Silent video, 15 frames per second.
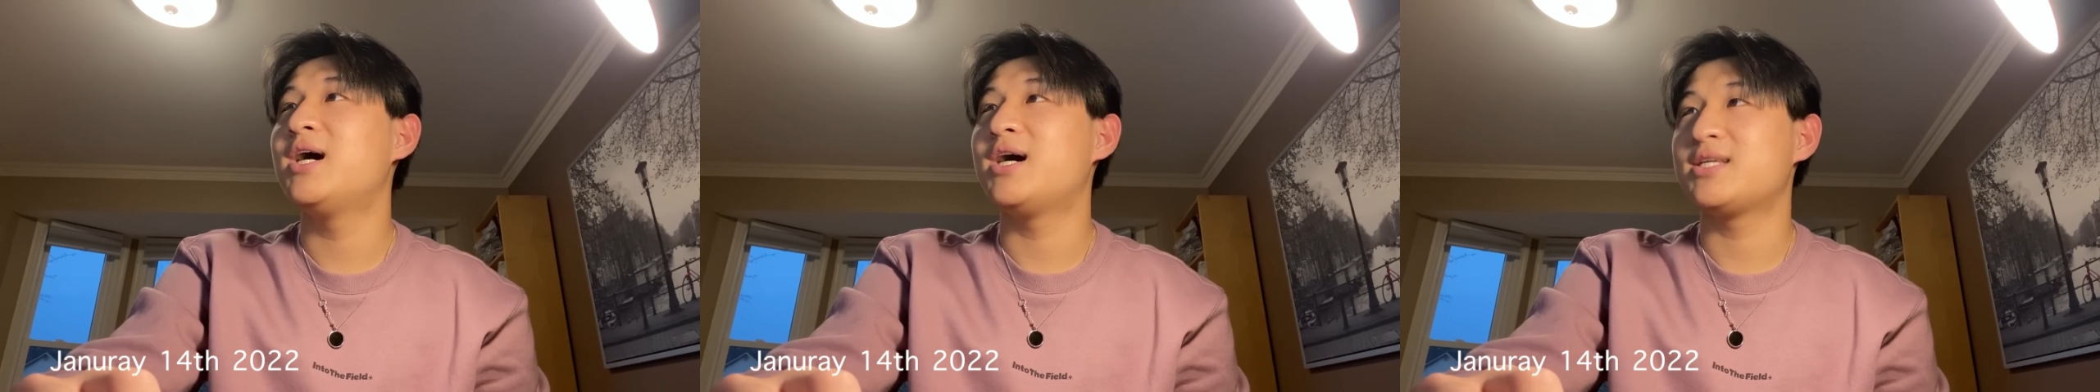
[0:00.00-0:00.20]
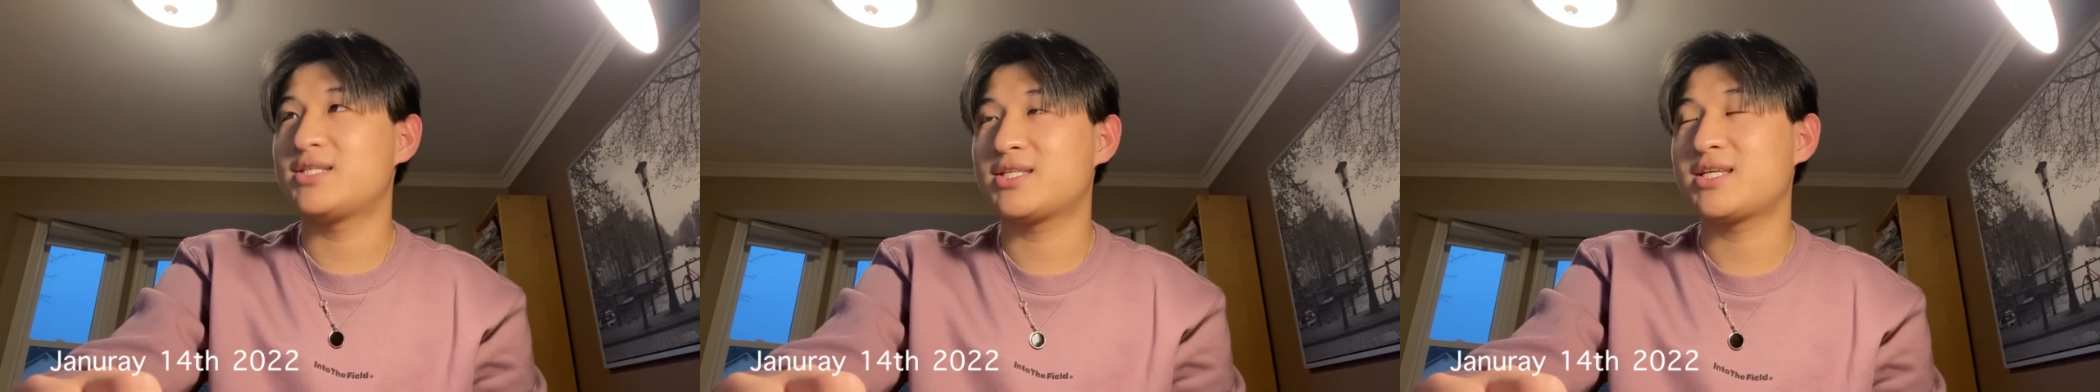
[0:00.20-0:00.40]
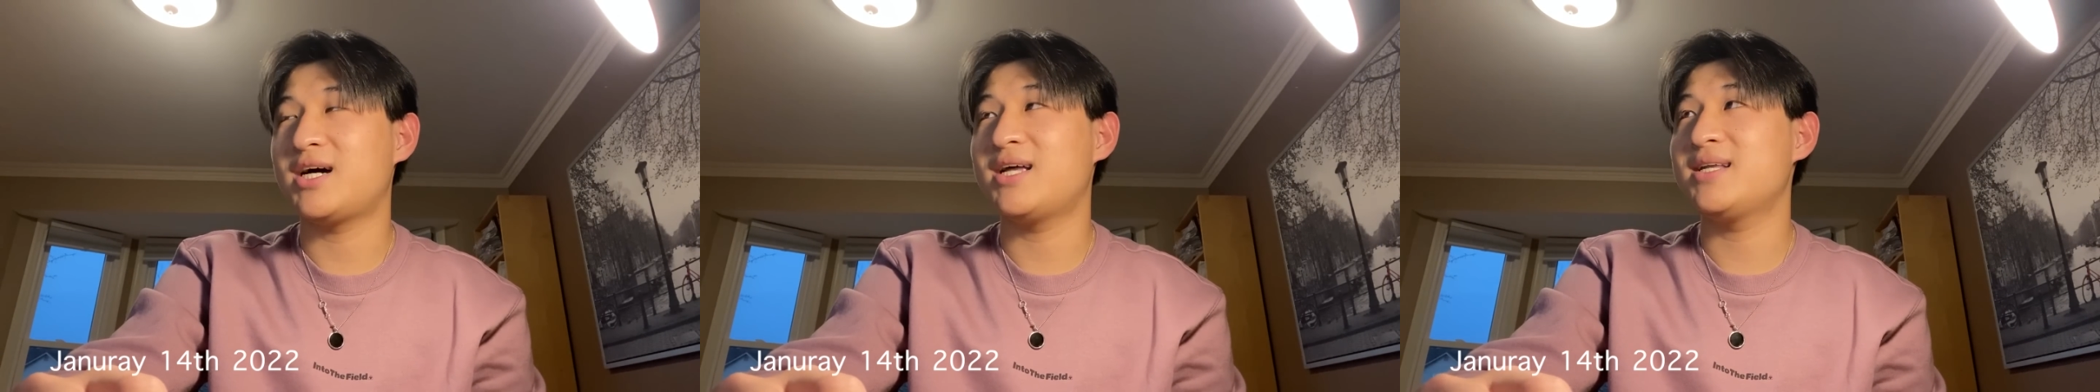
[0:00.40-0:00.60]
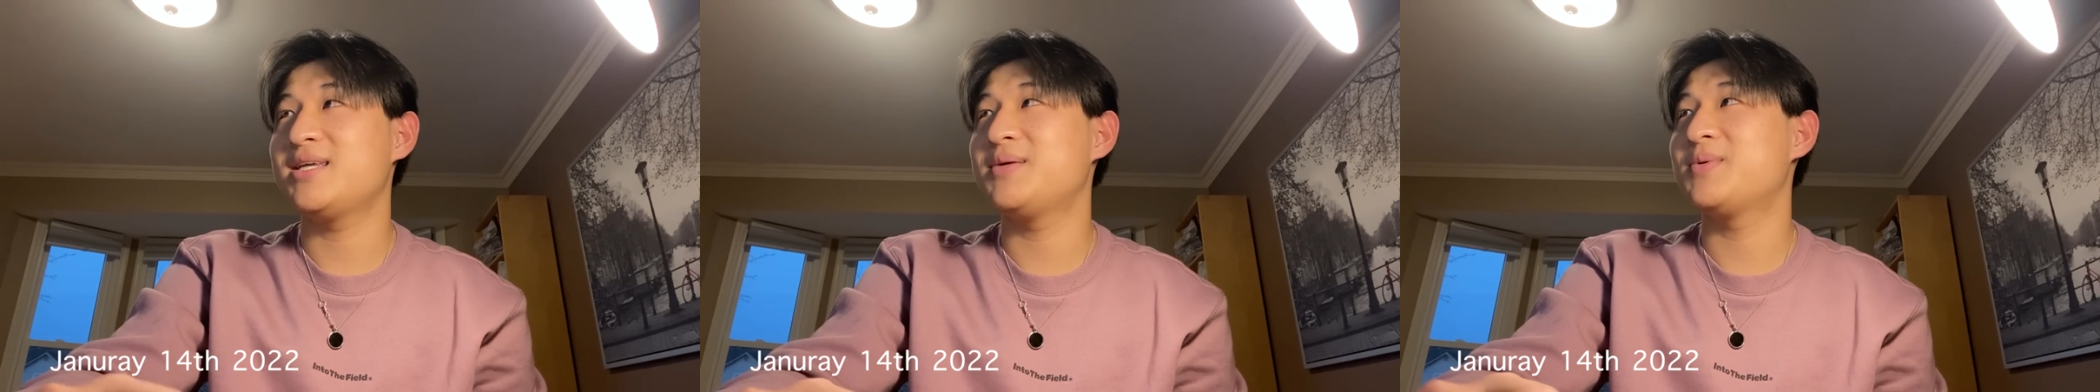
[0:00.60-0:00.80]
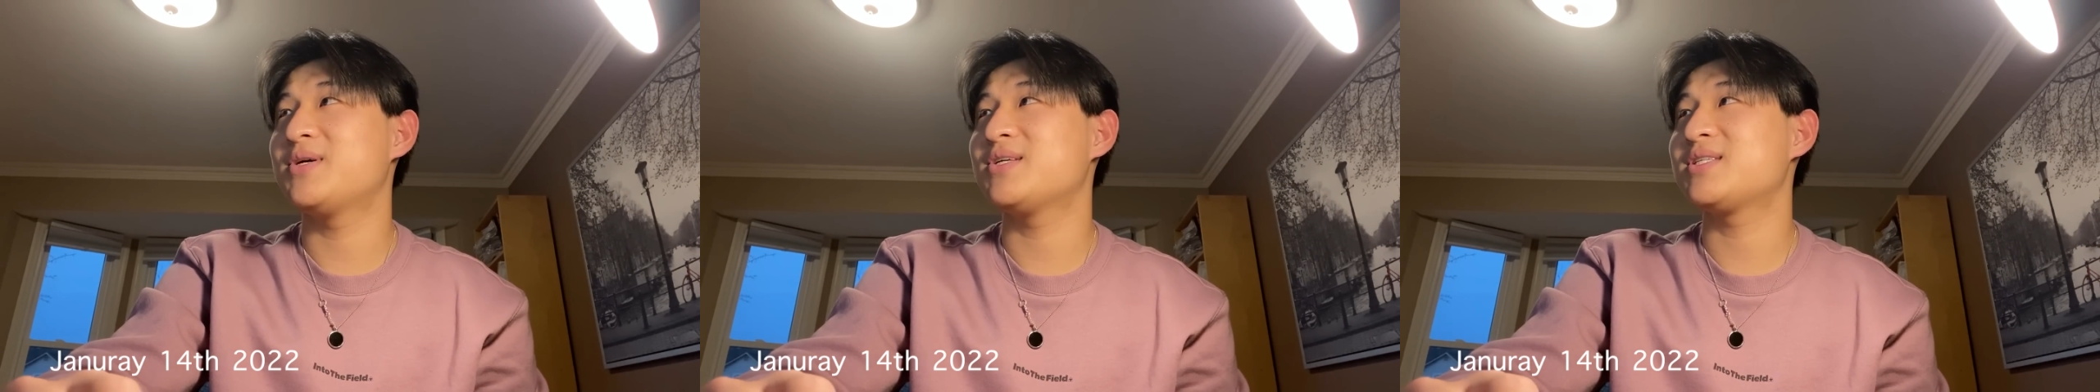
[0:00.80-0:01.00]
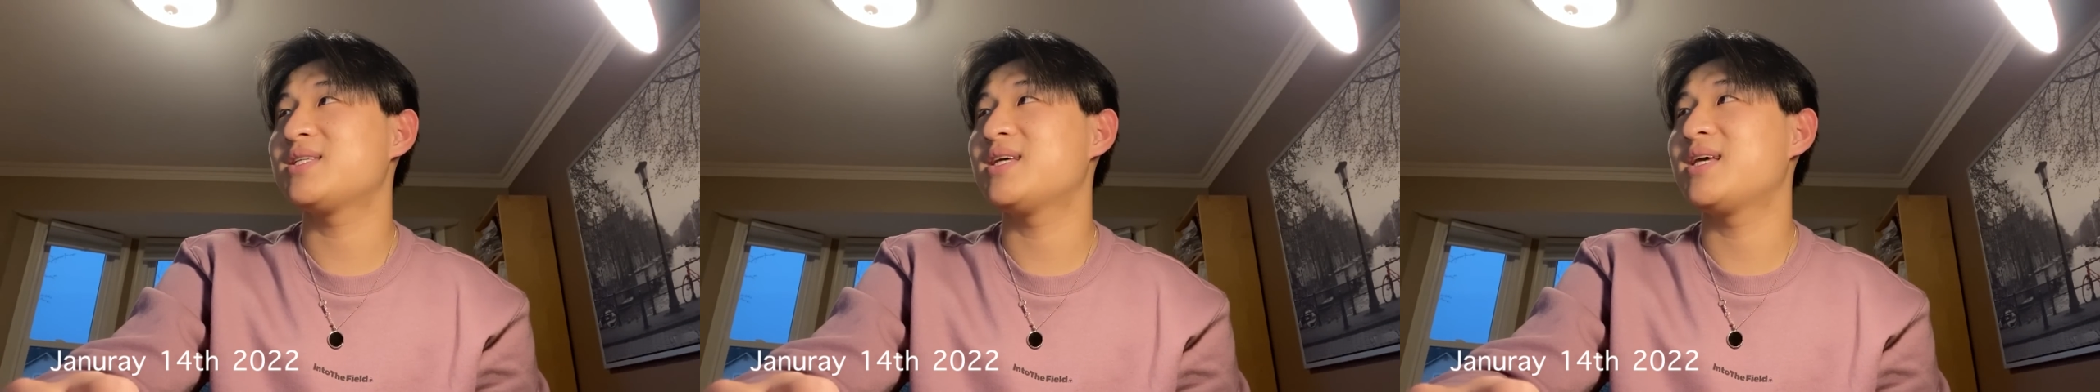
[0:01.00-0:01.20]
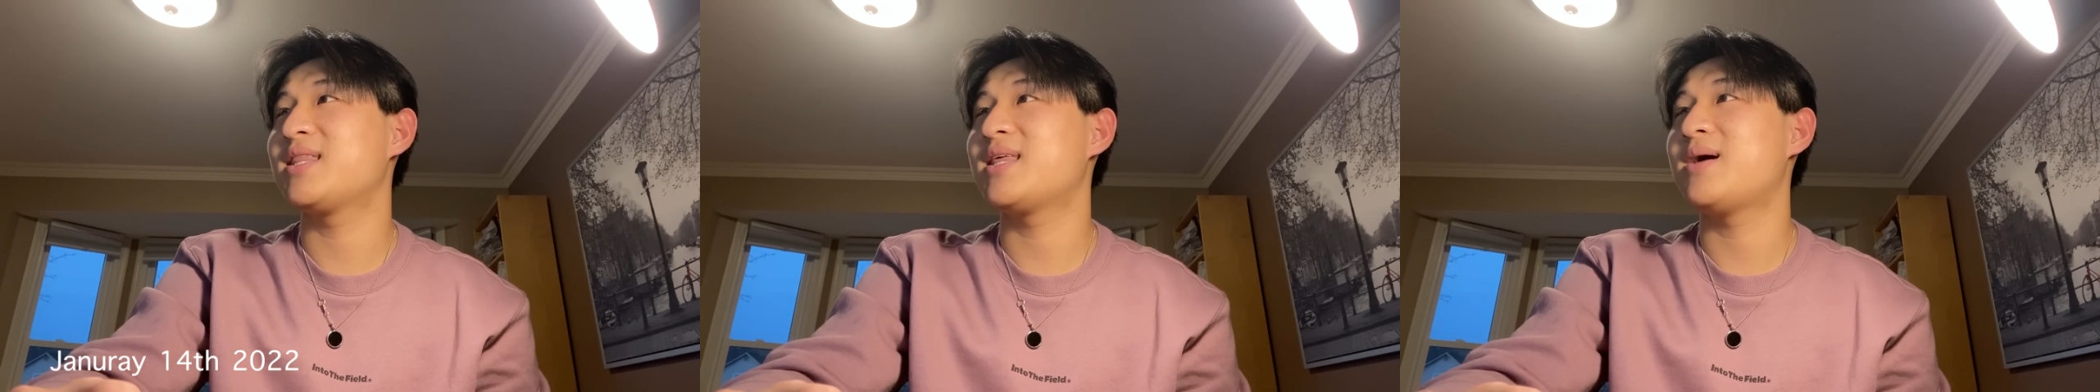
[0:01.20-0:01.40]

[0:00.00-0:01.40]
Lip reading: just got an email saying